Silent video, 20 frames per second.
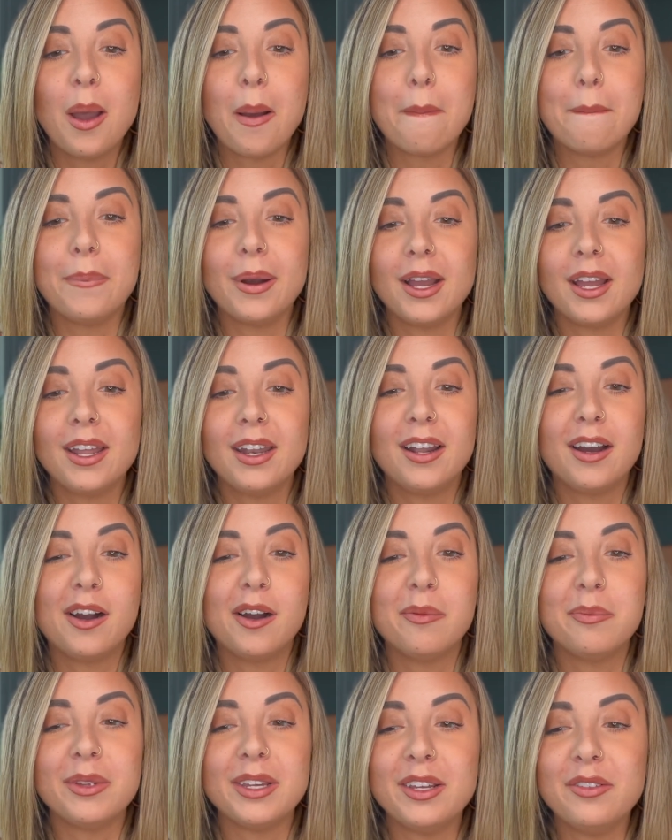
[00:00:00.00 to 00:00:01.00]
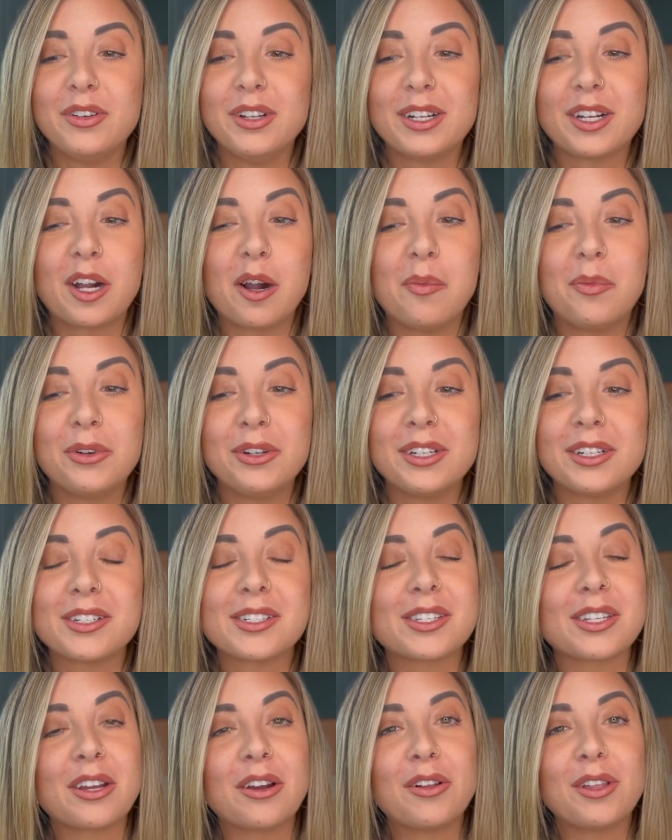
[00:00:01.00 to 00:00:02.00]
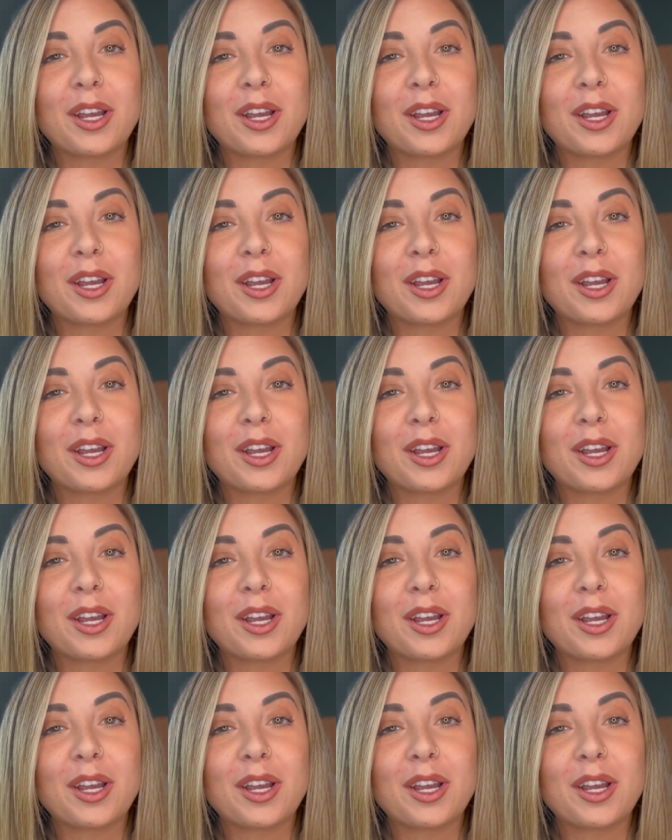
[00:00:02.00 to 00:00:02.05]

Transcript: But even a couple years ago,